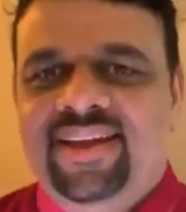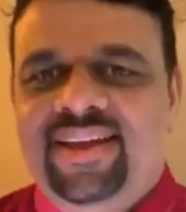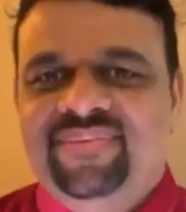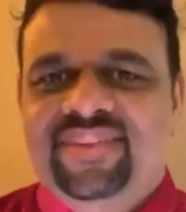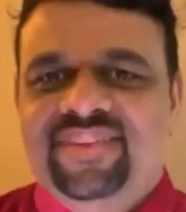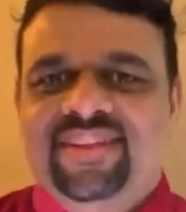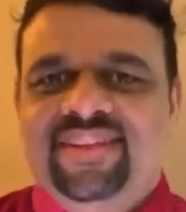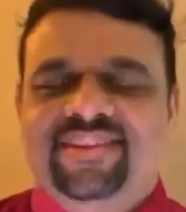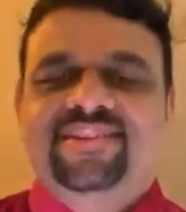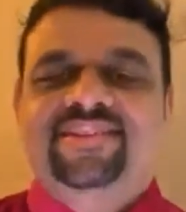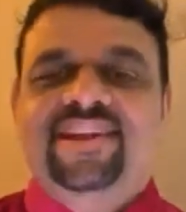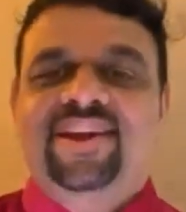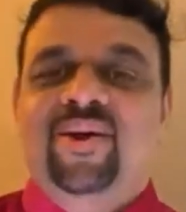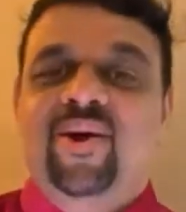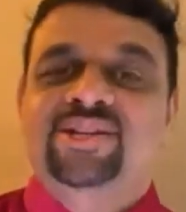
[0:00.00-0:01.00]
This is a
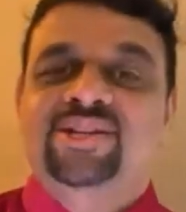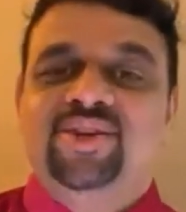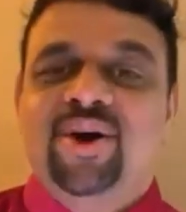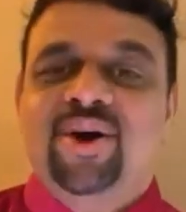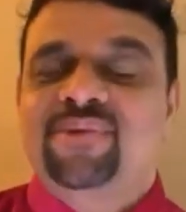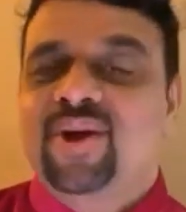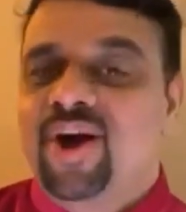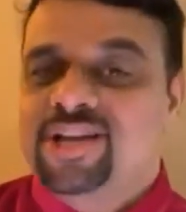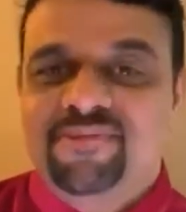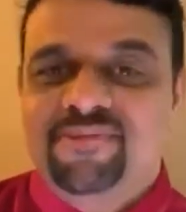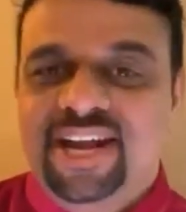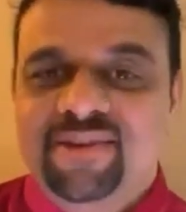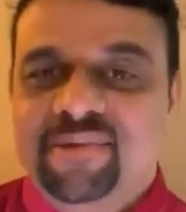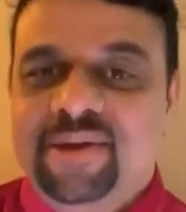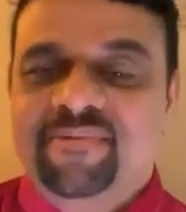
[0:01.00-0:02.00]
non-stop gospel
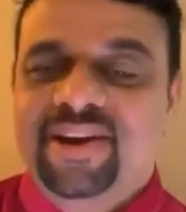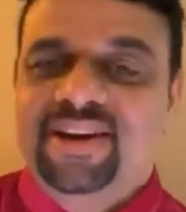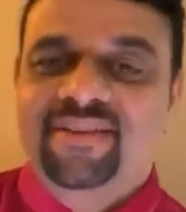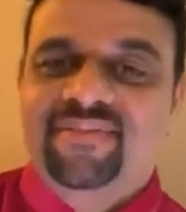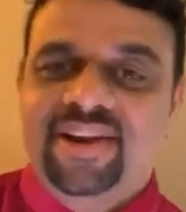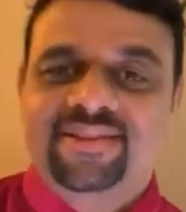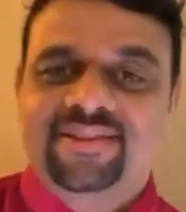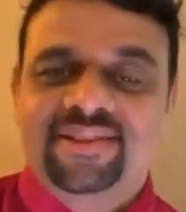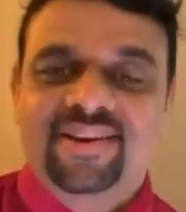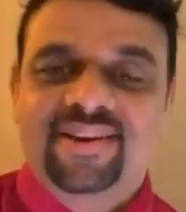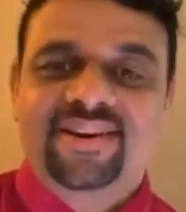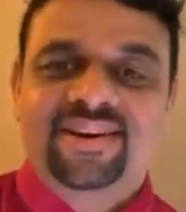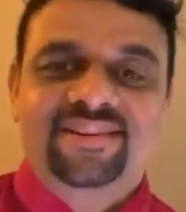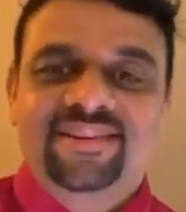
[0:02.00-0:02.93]
revival. Praise the Lord.